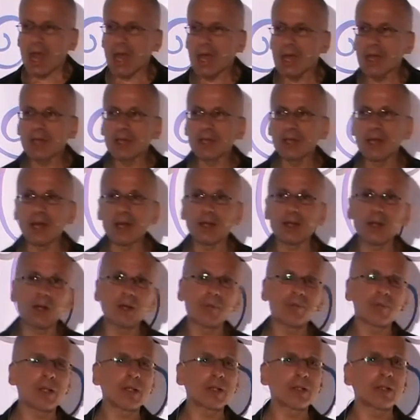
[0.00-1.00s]
And
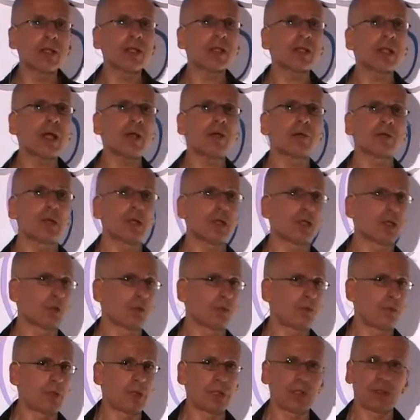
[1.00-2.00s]
uh, I think now a
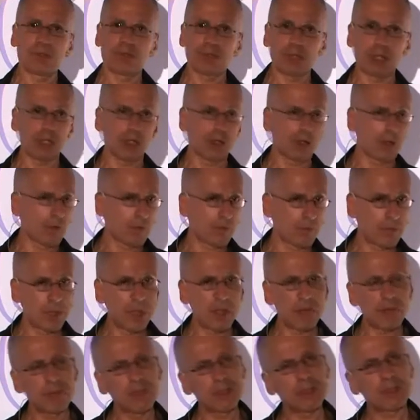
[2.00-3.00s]
lot, of, a lot of
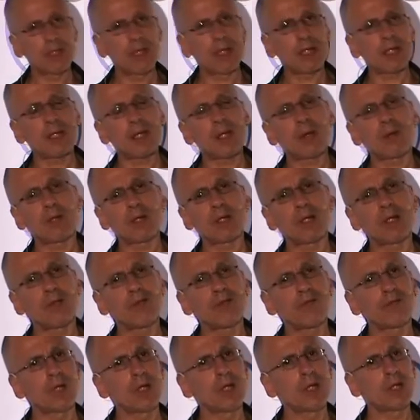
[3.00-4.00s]
MP have been taking our
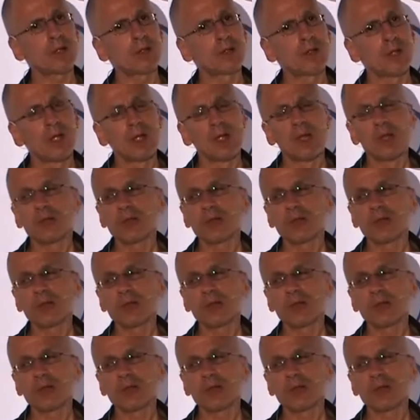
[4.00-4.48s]
leaflet.